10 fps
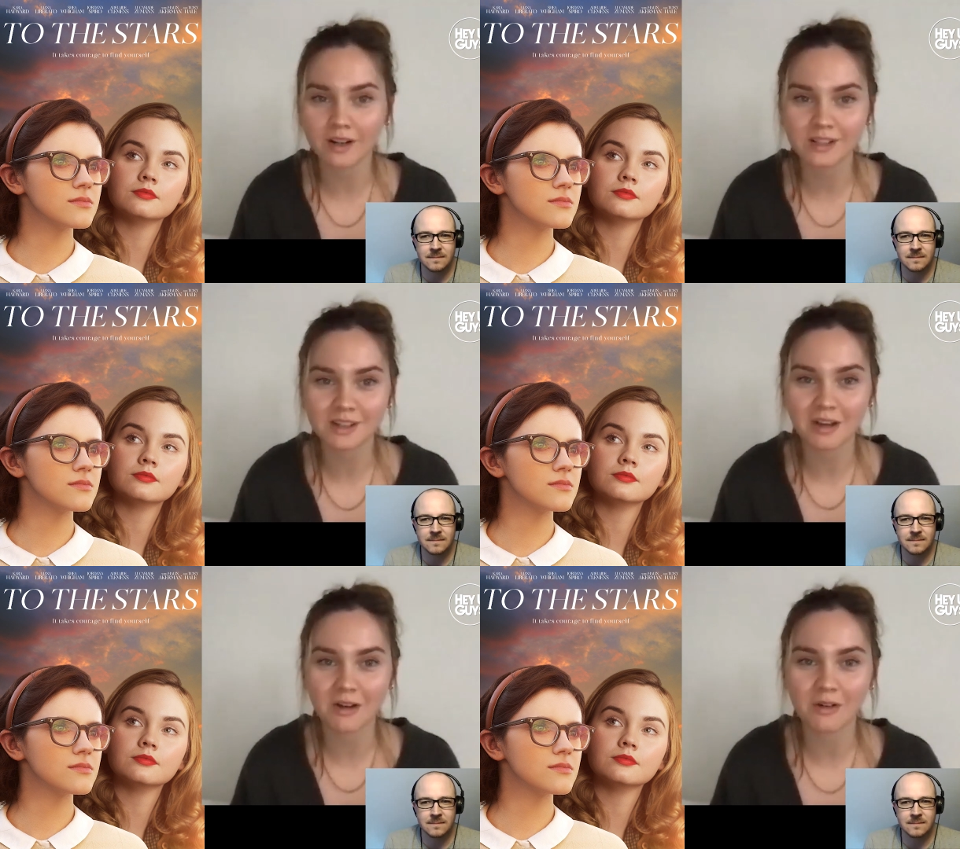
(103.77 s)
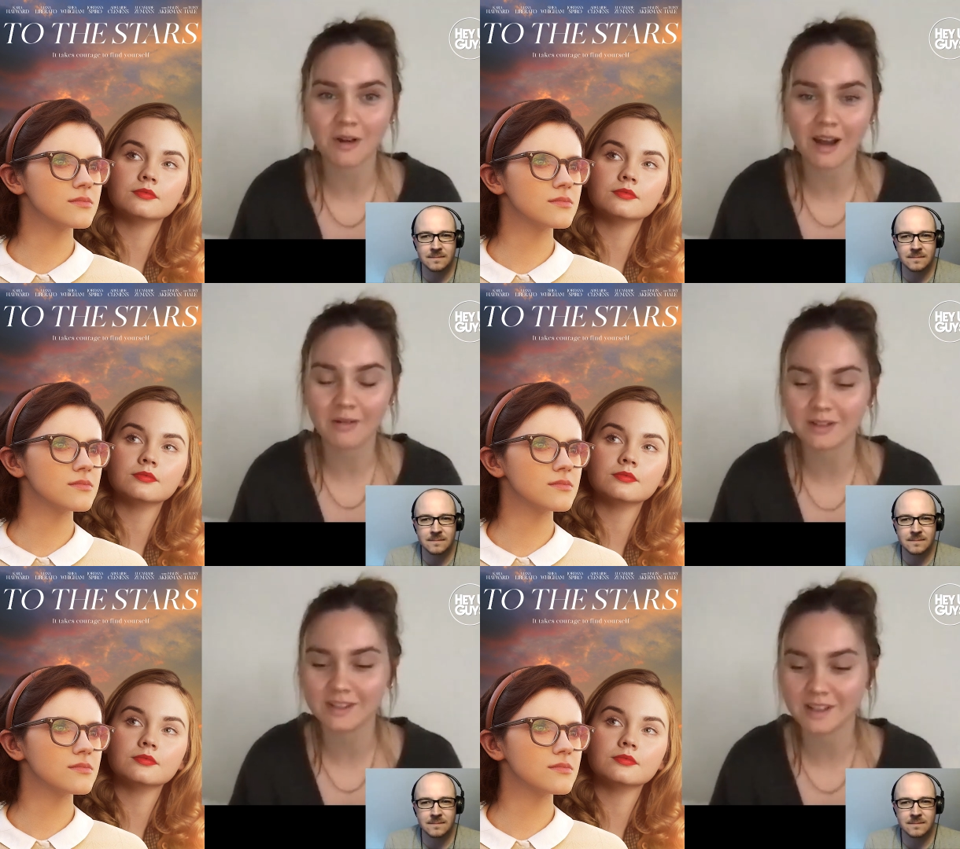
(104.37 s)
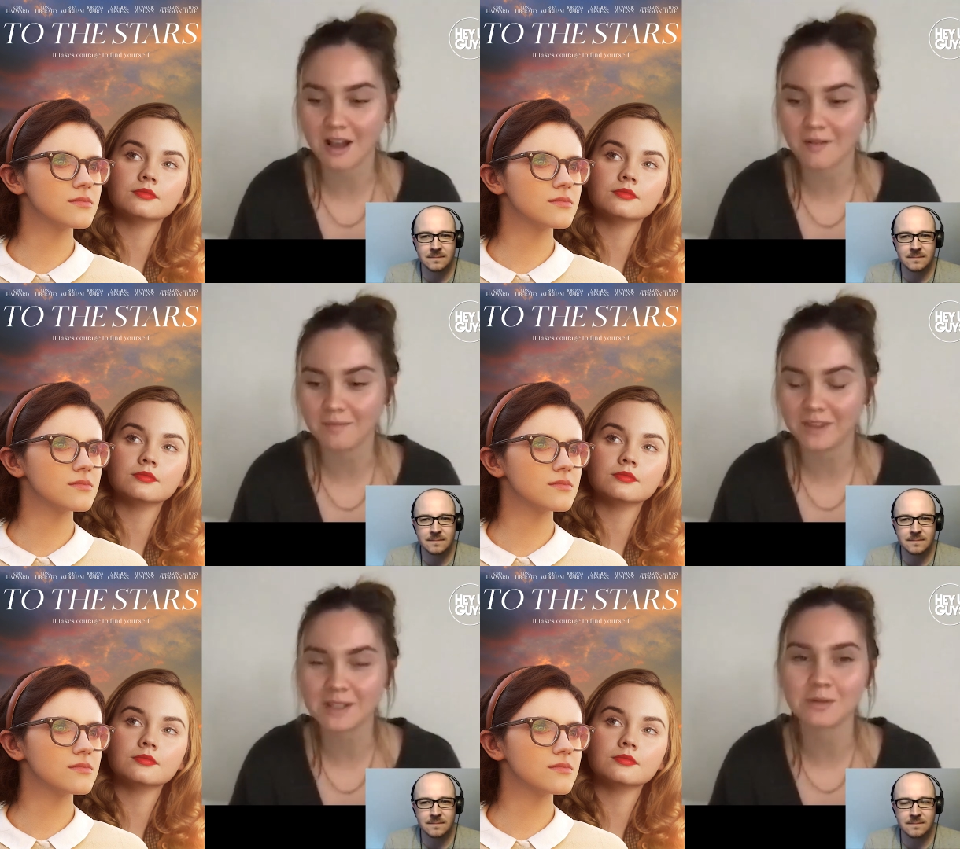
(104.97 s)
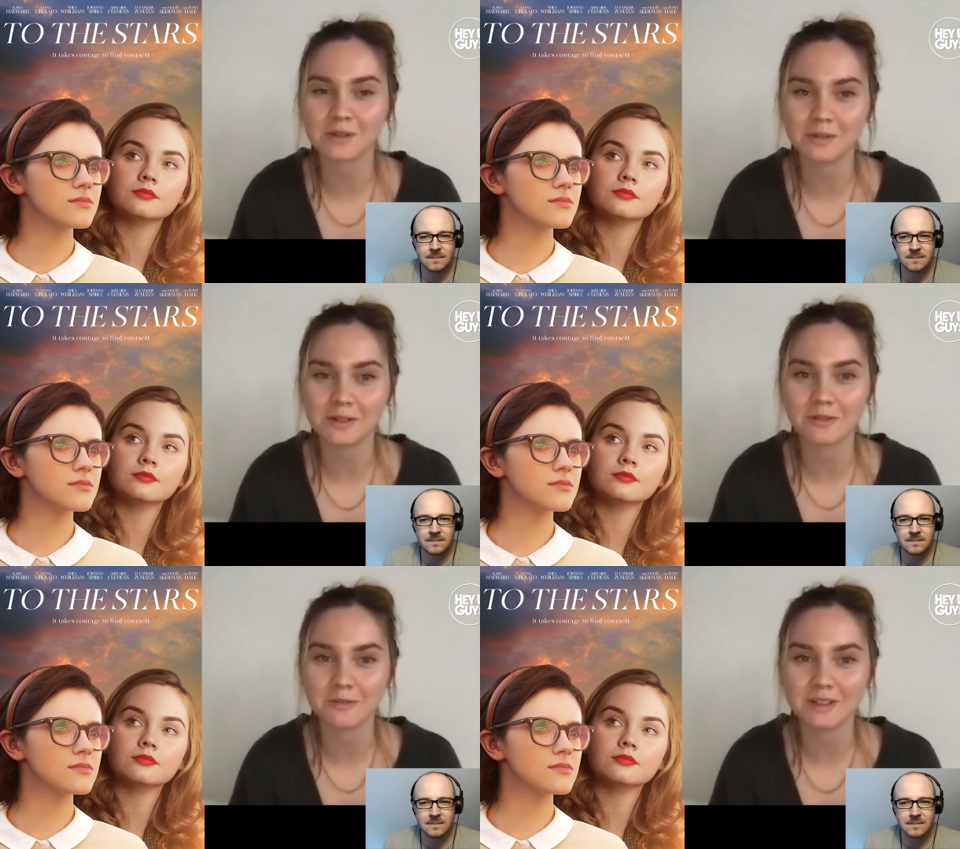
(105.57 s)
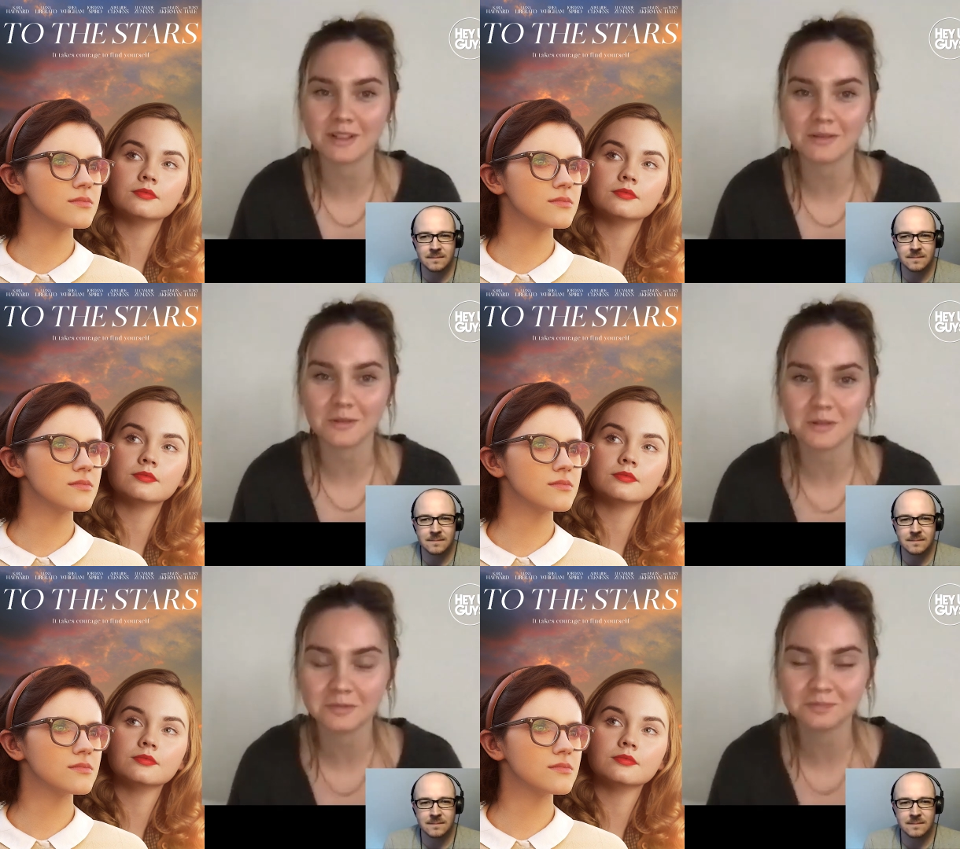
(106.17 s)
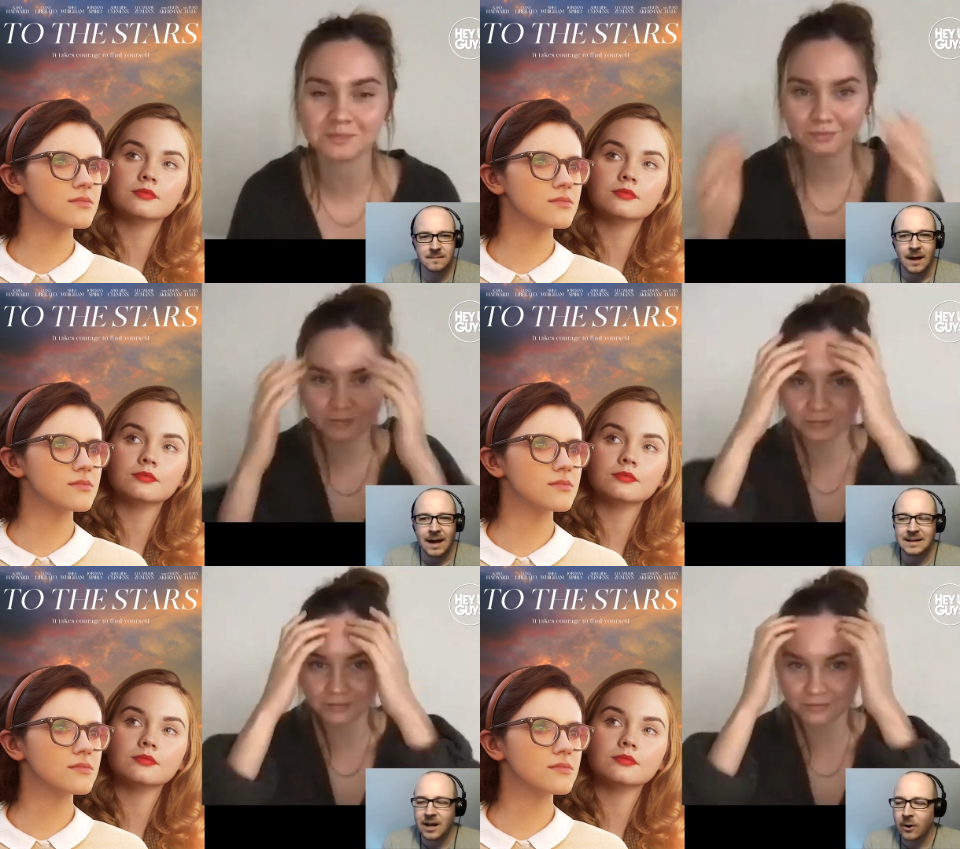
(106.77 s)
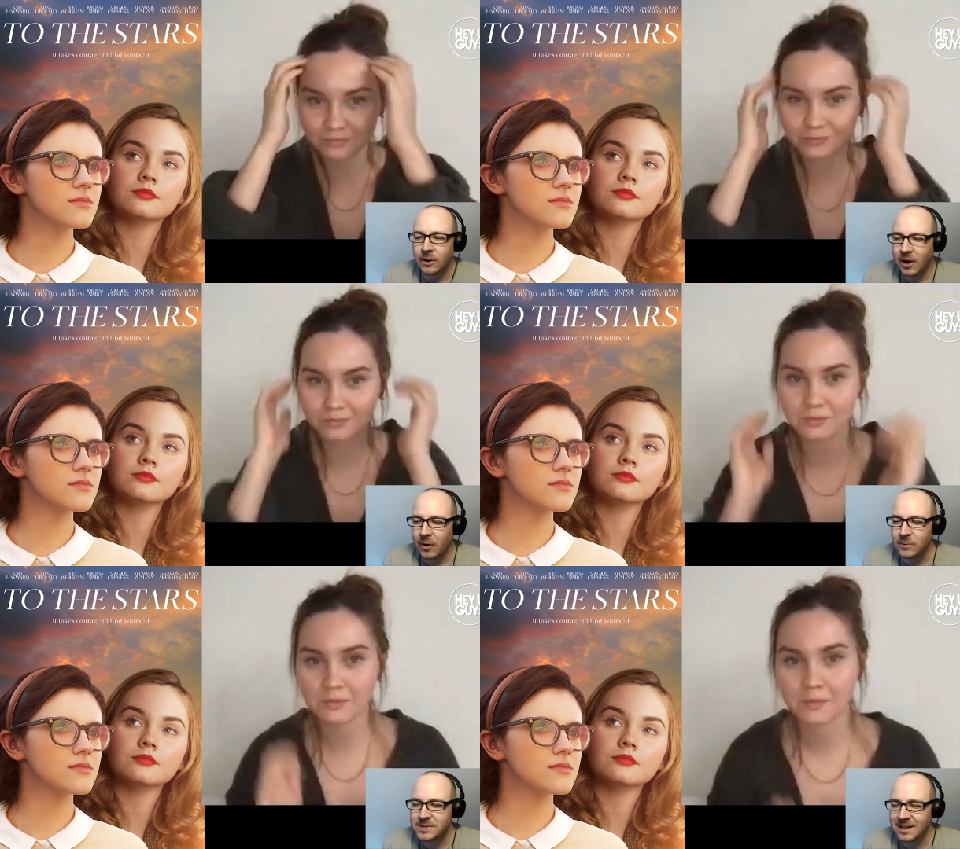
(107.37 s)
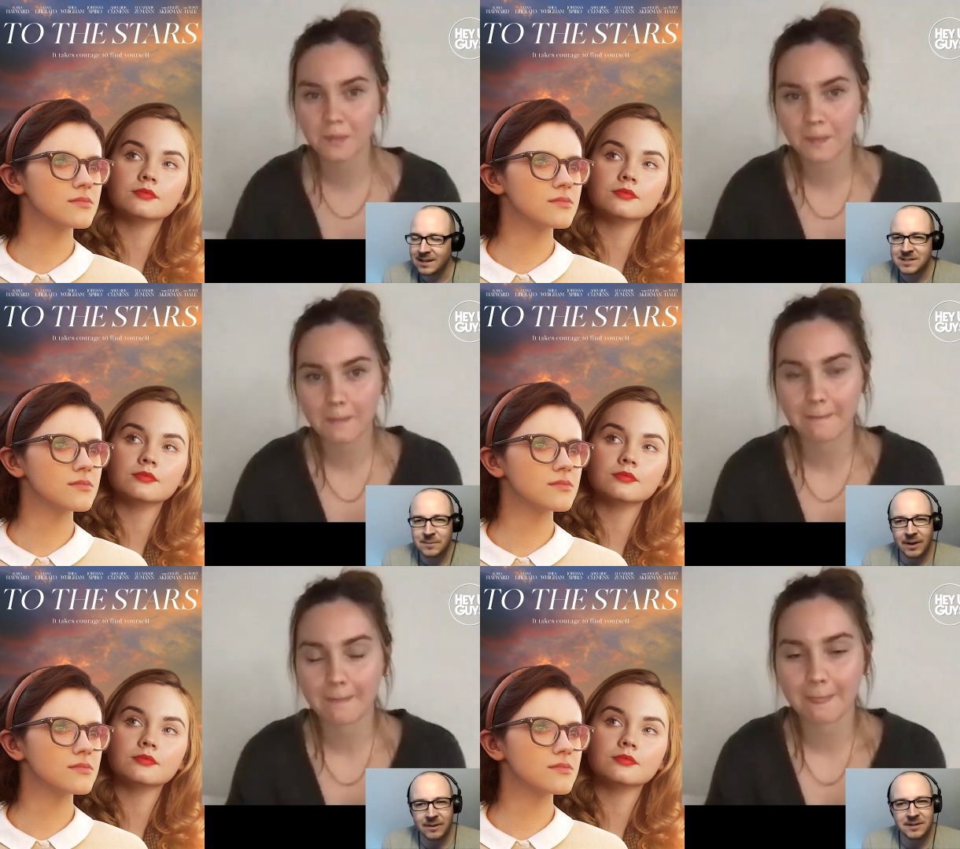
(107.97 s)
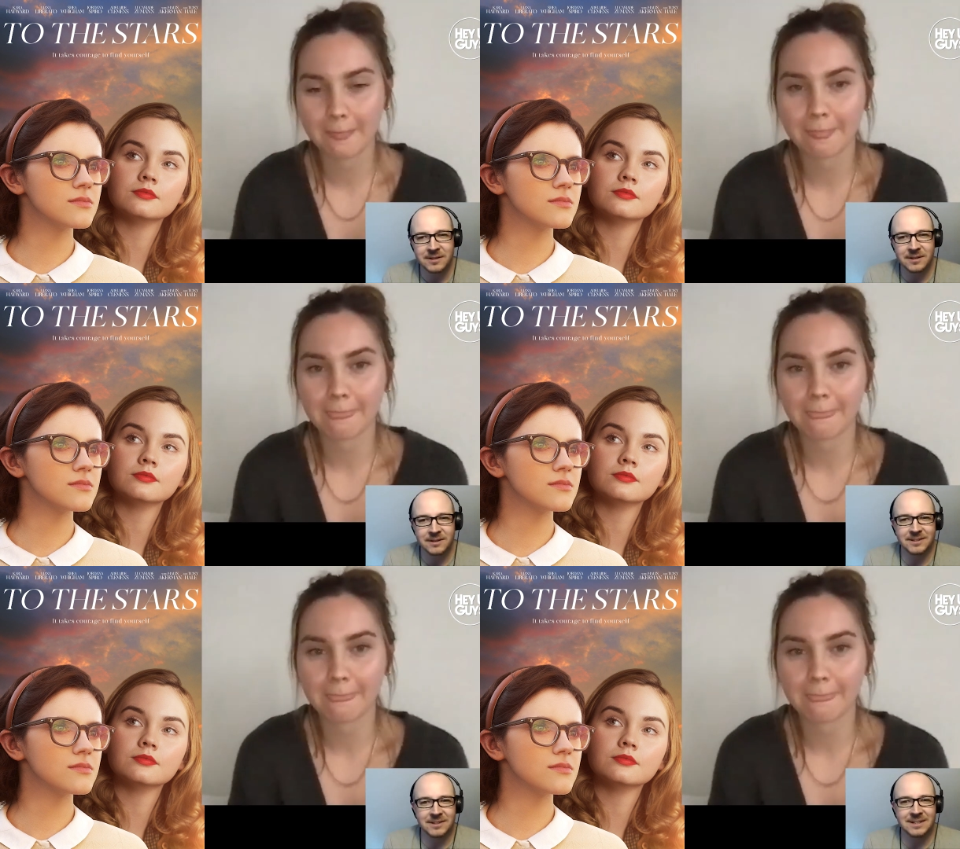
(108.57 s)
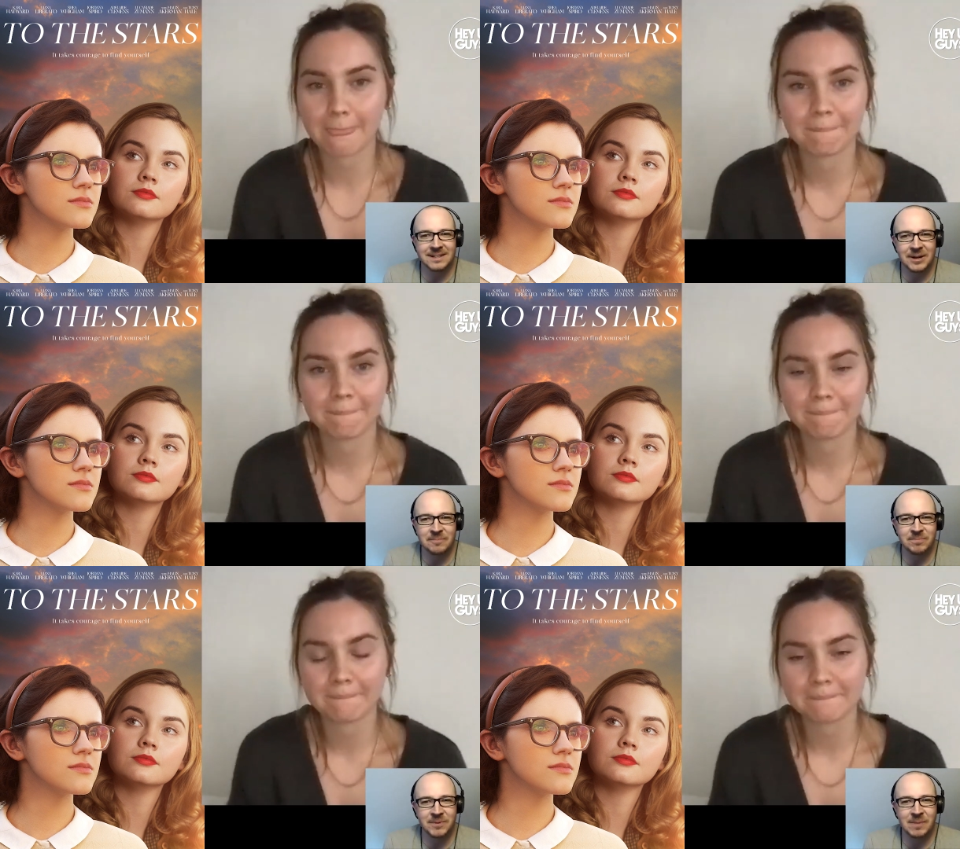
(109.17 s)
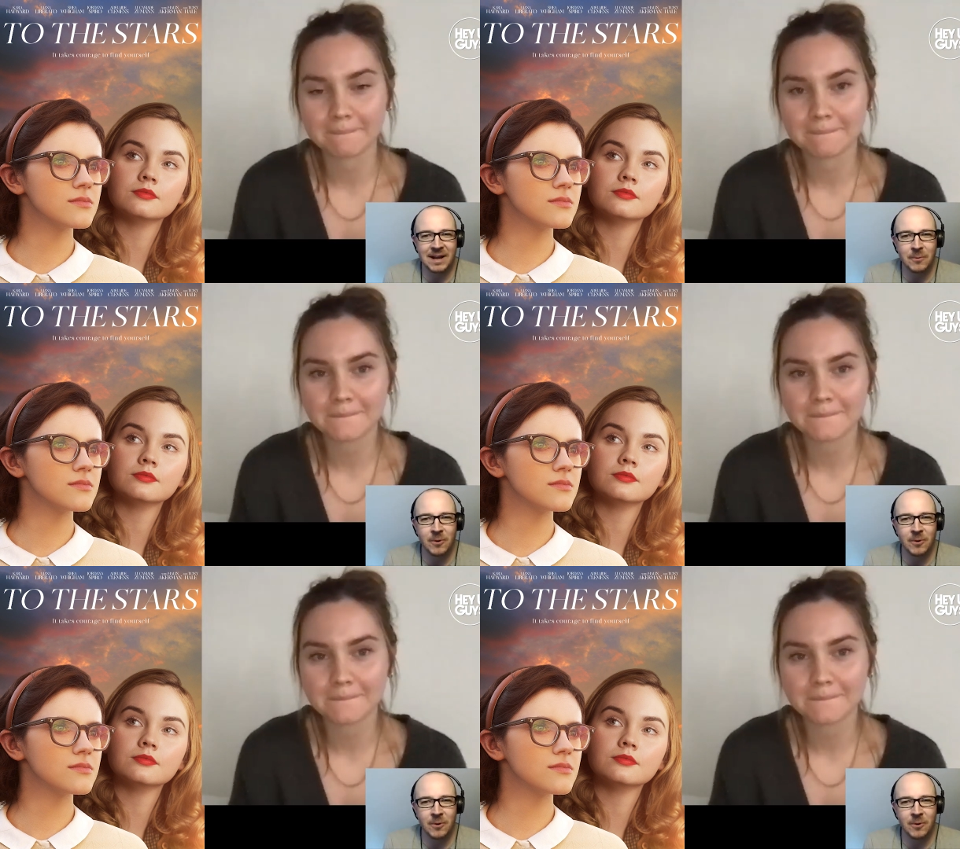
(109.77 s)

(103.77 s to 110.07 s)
Speaker 1: So I was um that's really what drew me to the role.
Speaker 2: And Kara, Kara was telling us about the the um, the black and